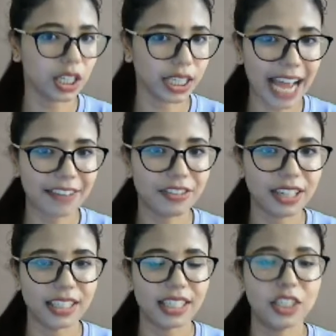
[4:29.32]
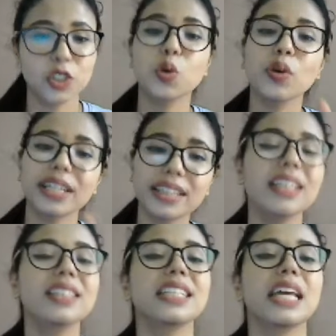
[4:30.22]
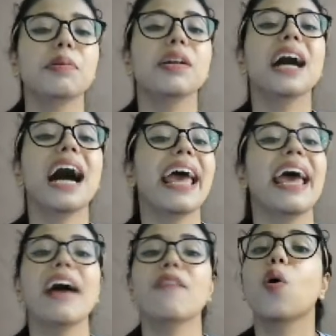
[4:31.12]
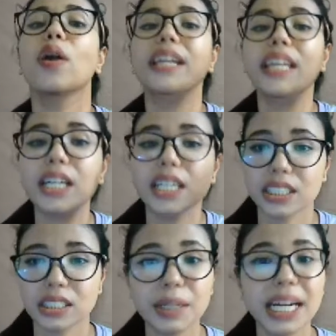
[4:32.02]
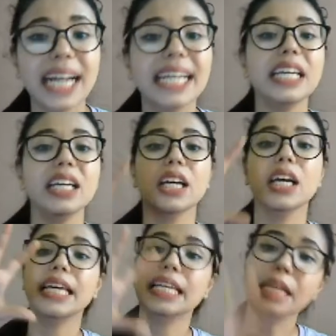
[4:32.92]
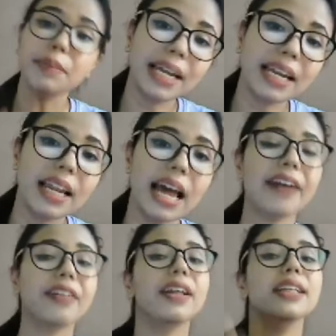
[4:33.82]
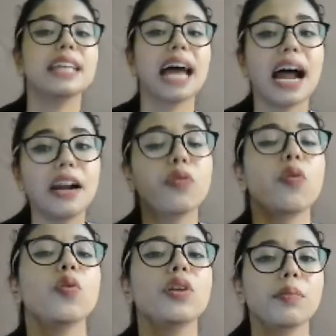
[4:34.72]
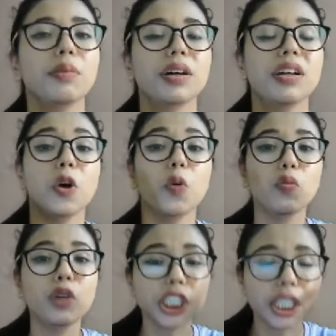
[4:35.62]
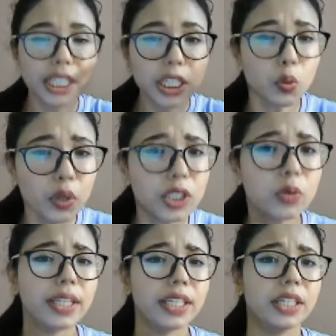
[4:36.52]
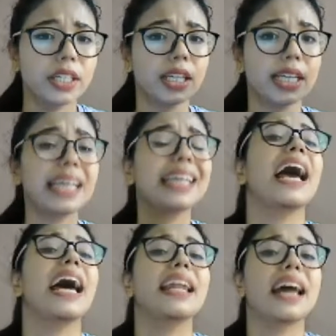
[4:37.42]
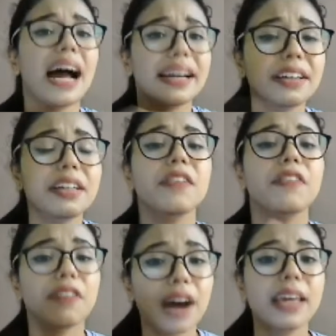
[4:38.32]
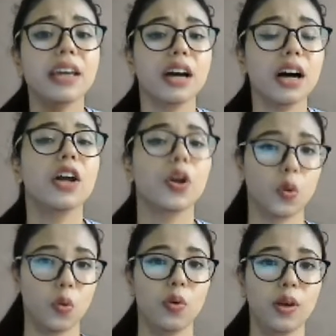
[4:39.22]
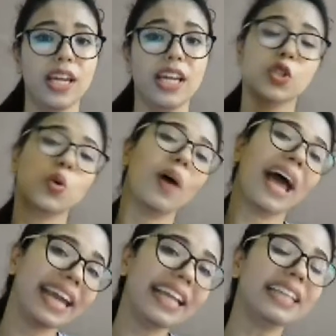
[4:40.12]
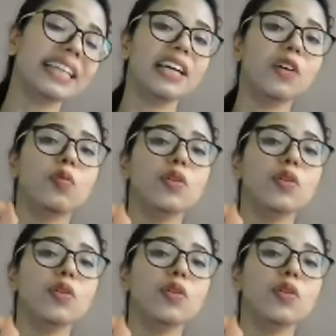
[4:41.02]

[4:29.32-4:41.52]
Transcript: candidate key. So in this table, I have only customer ID, email address and phone number, which individually can identify a row. So anything